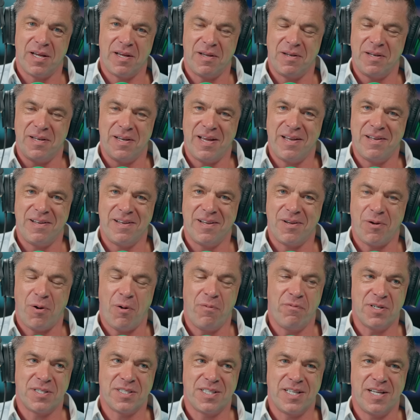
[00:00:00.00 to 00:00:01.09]
it, and
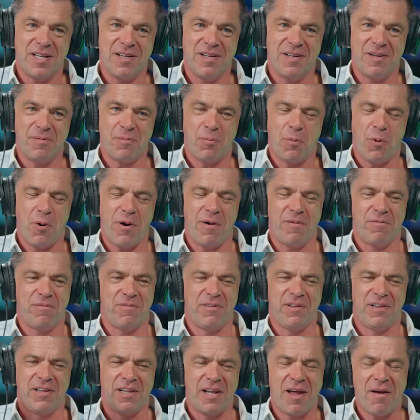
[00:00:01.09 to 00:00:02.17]
obviously what I've
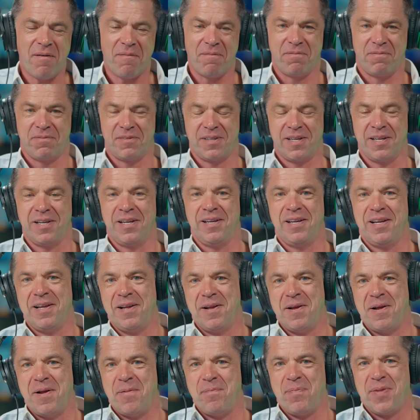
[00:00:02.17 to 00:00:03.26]
loved
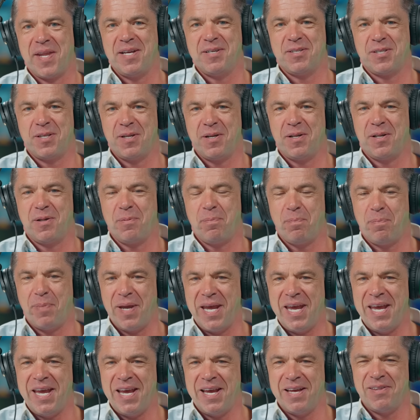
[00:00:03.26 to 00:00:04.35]
is the
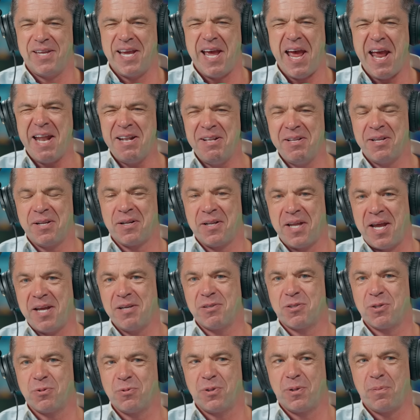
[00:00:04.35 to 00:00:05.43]
debate, the
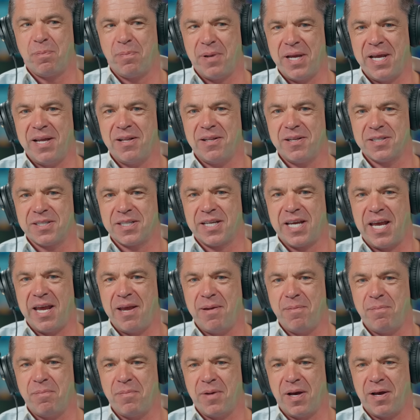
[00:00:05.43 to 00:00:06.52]
intellectual debate that's
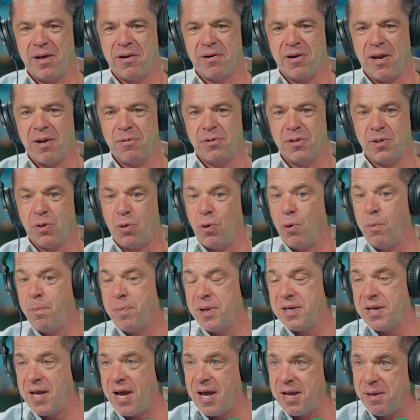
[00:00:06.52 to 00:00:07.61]
came around the
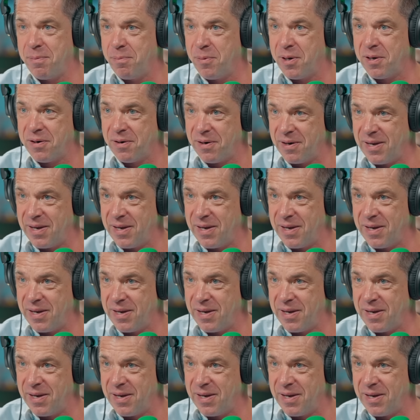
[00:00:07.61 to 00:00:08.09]
Oppenheimer